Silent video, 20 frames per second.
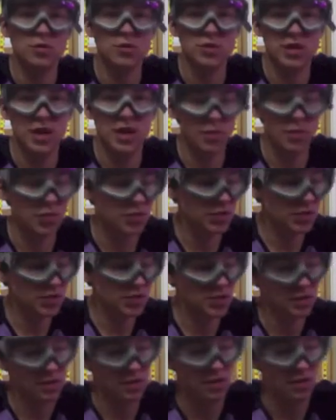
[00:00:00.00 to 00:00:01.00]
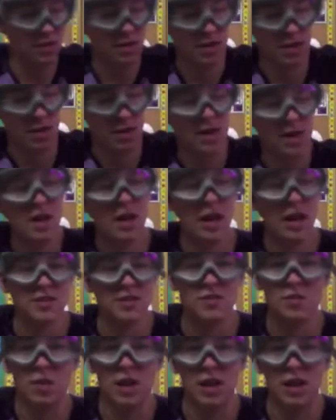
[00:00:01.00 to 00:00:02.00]
samples,
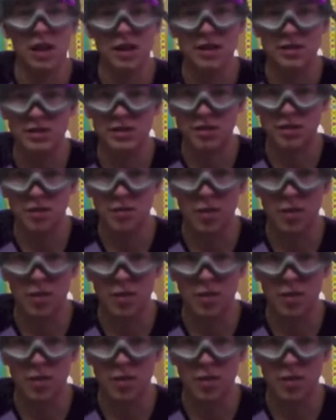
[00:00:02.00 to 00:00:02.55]
as well as your